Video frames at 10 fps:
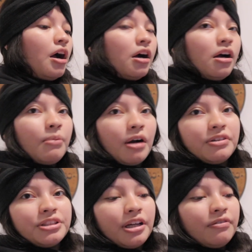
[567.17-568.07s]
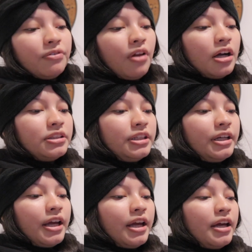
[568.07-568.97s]
Obviously I vlogged
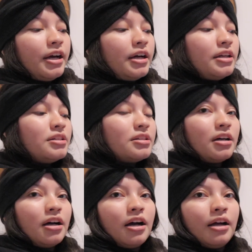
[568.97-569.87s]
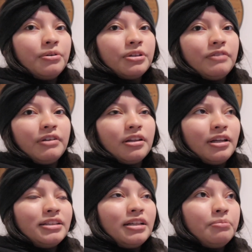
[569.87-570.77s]
it and I will leave it
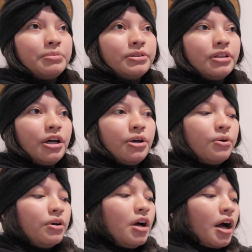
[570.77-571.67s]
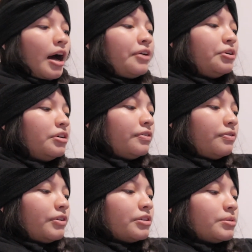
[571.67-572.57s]
linked down below. I don't know
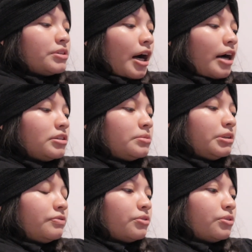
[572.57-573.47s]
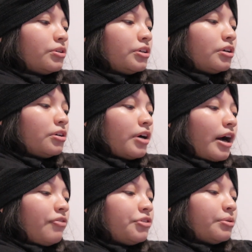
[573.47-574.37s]
if this was asked before or
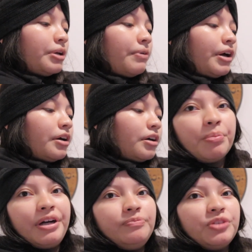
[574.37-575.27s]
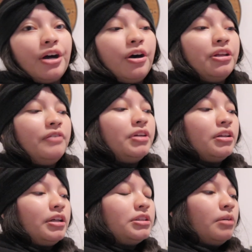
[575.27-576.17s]
after we went, but yeah, I'll leave the
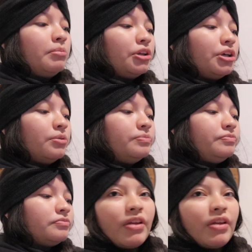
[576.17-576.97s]
link down below.